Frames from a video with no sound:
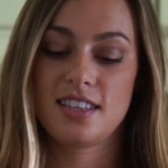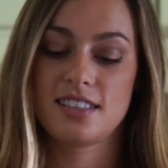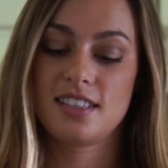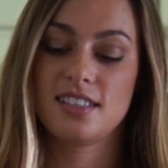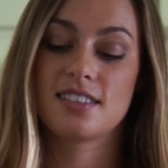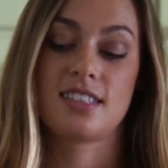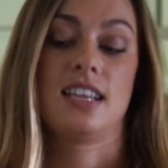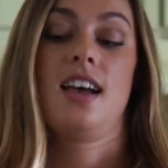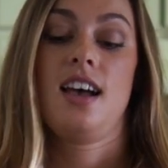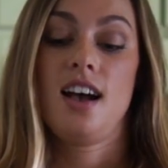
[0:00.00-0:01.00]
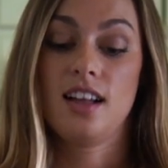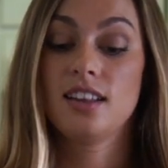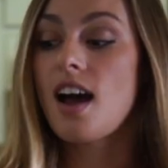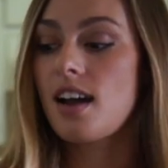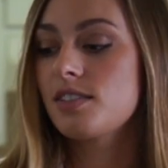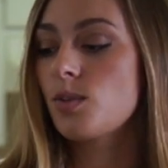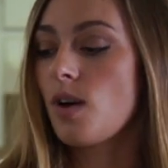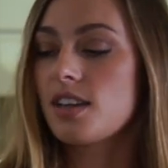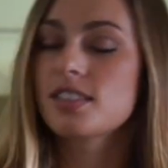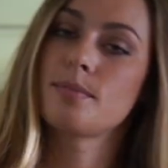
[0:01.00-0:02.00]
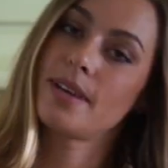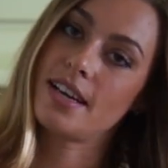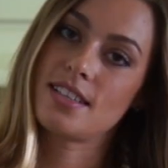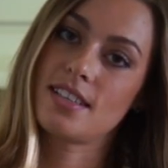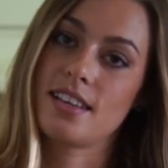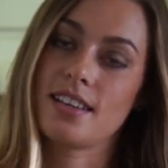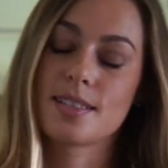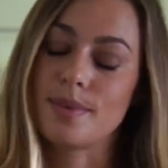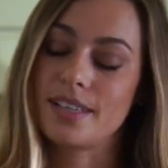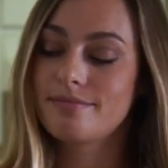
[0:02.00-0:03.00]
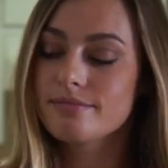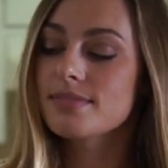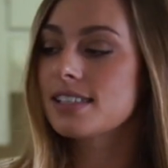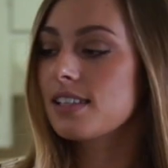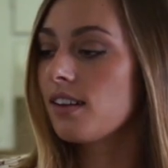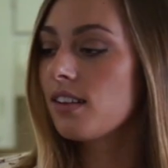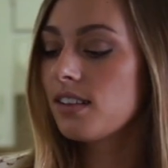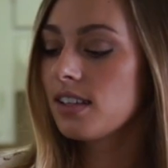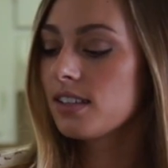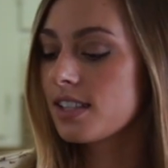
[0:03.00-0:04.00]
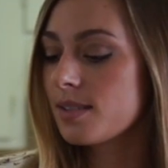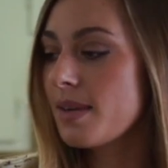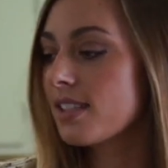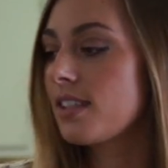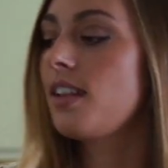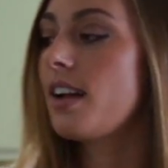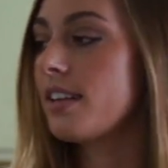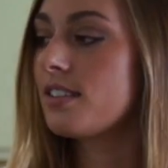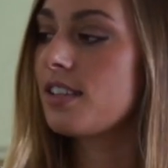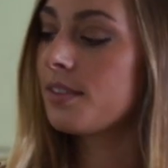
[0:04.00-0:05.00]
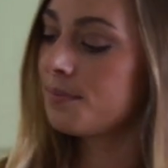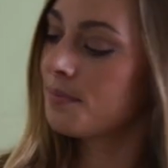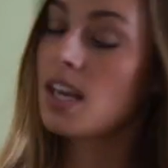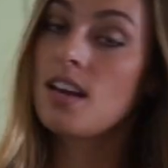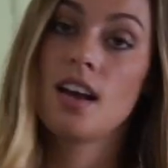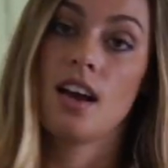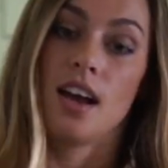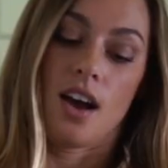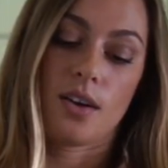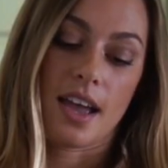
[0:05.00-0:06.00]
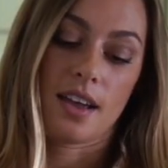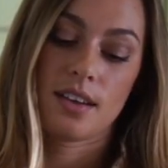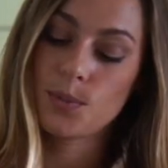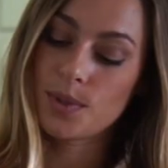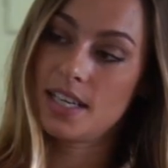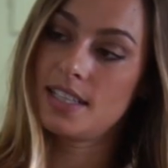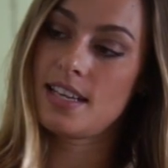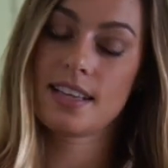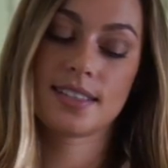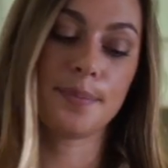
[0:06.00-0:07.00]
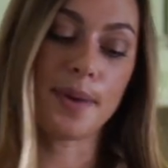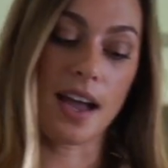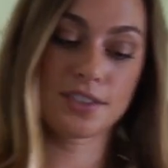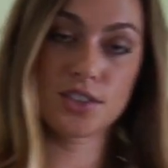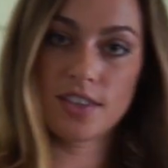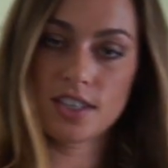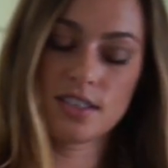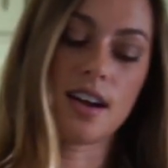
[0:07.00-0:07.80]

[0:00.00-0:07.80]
this is a lot of squash compared to this, but still, this makes it a lot easier. Okay, we're going to take some extra virgin